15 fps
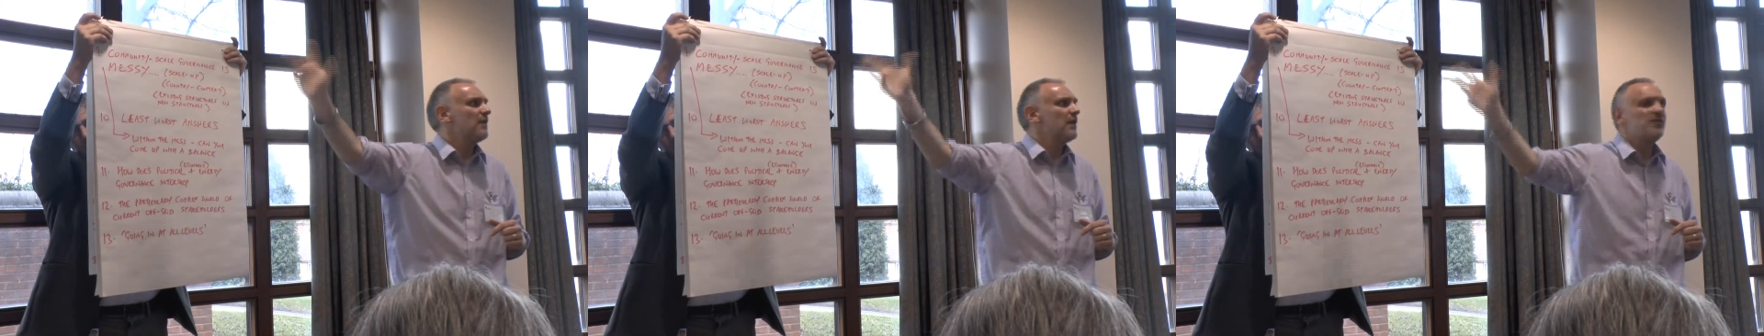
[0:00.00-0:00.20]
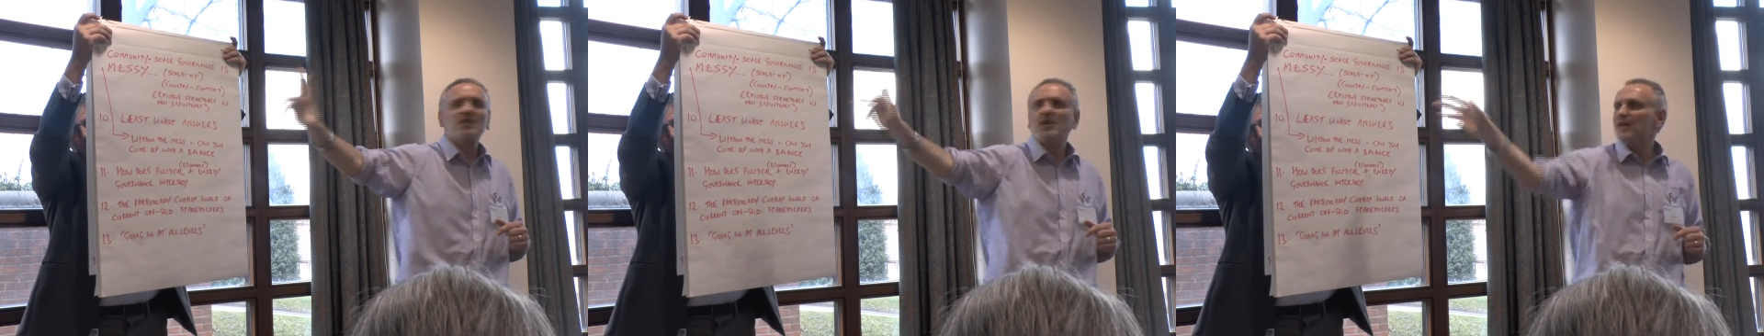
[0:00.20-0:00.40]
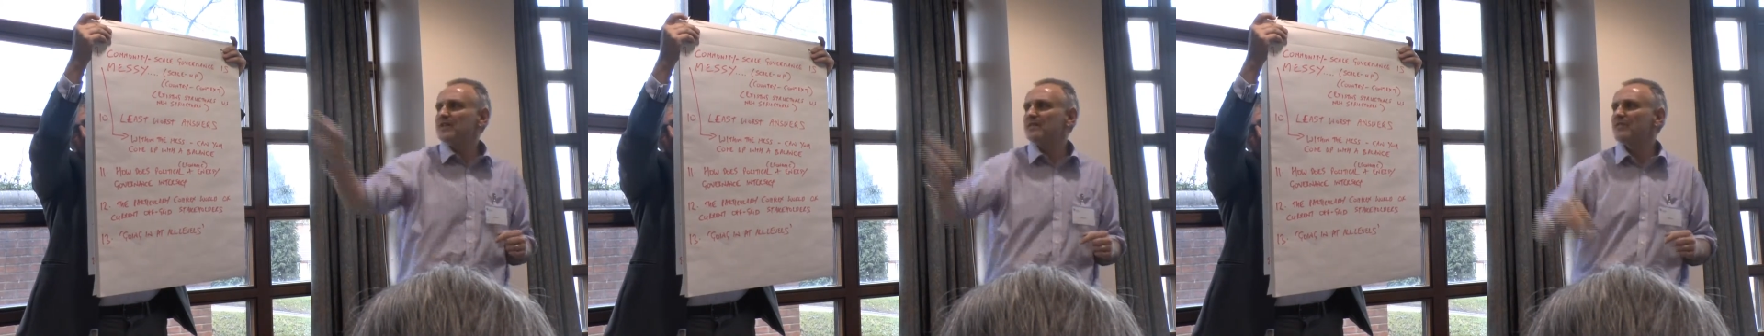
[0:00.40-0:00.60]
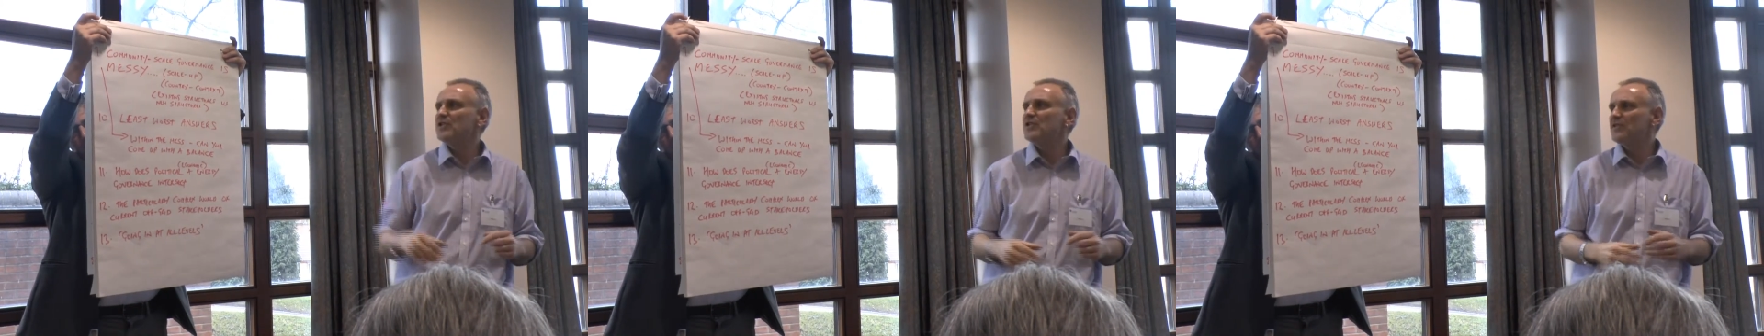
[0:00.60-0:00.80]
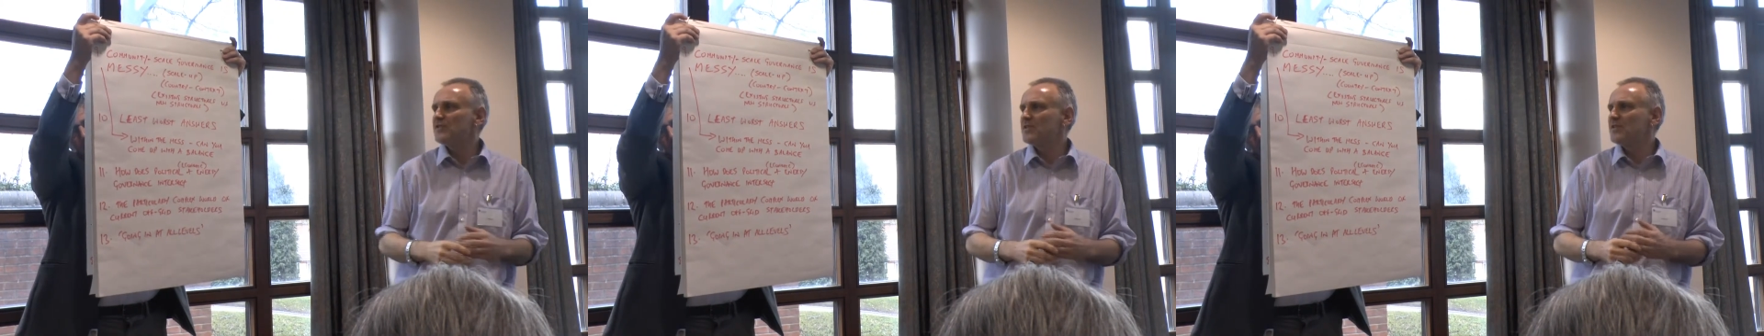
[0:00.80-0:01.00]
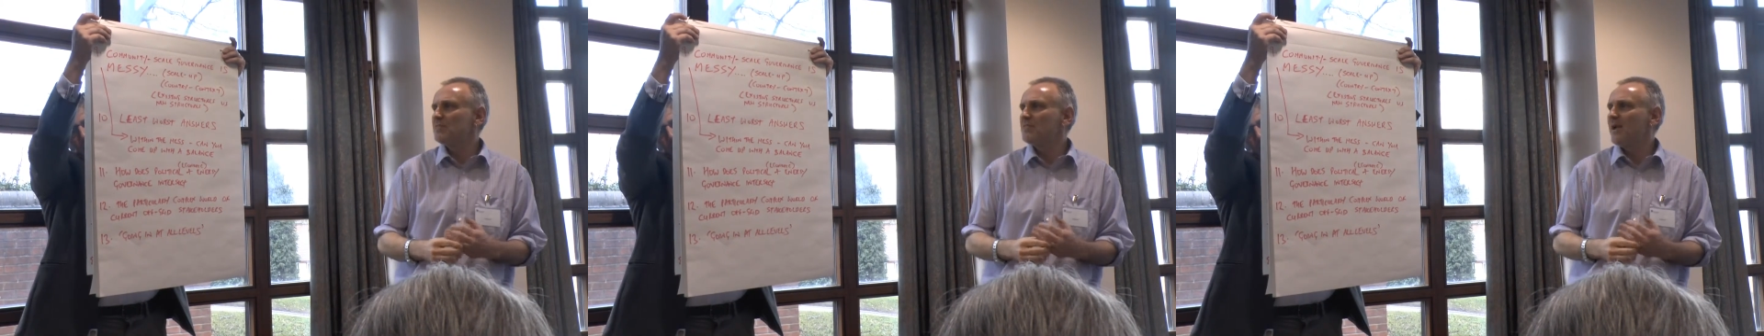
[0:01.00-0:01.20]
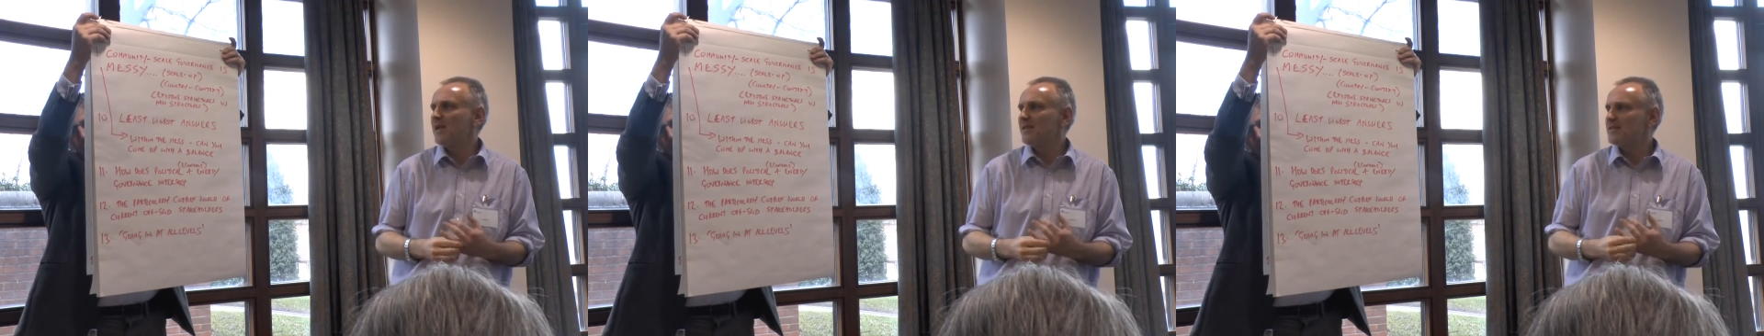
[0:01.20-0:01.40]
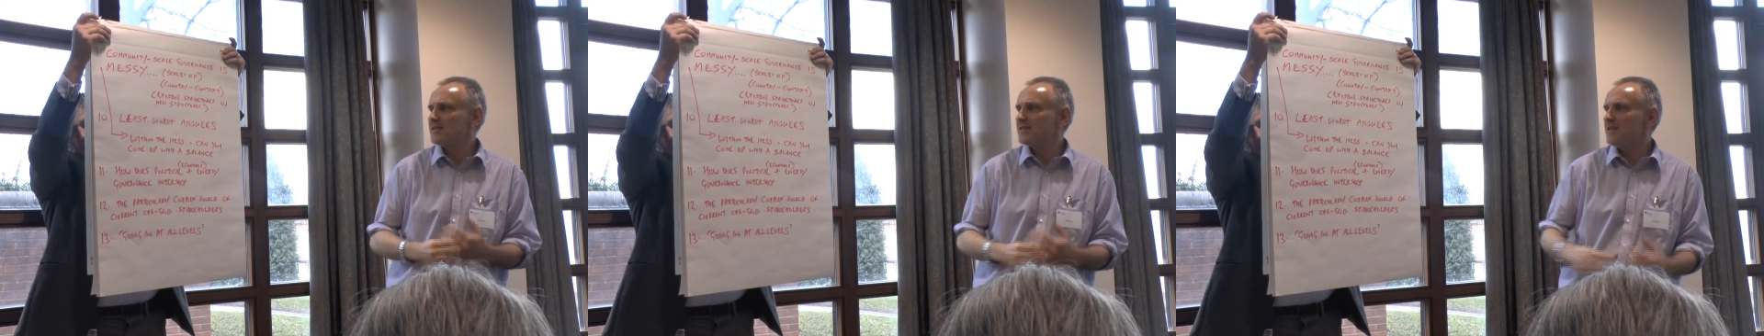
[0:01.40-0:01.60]
those kinds of issues and
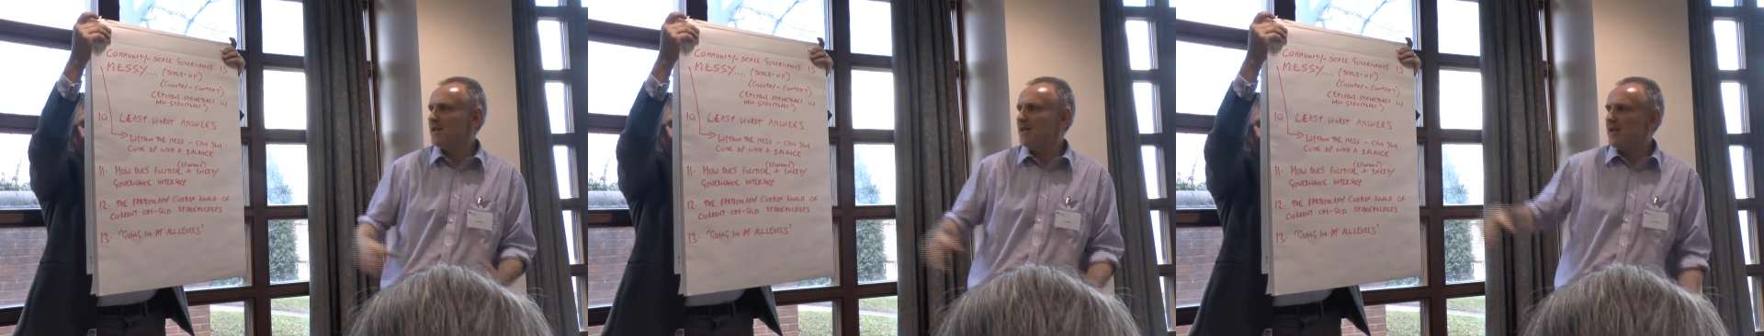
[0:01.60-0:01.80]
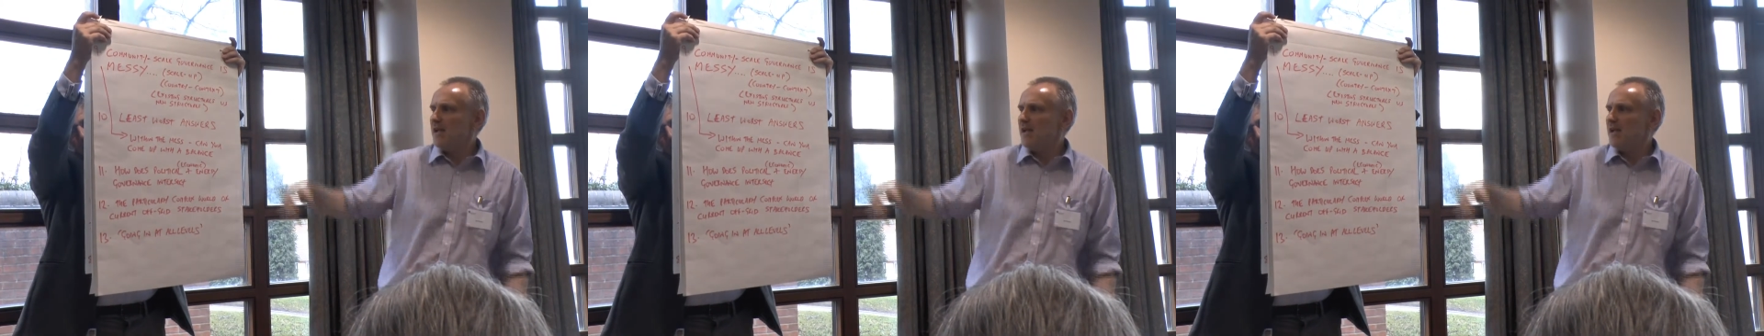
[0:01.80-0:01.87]
debates.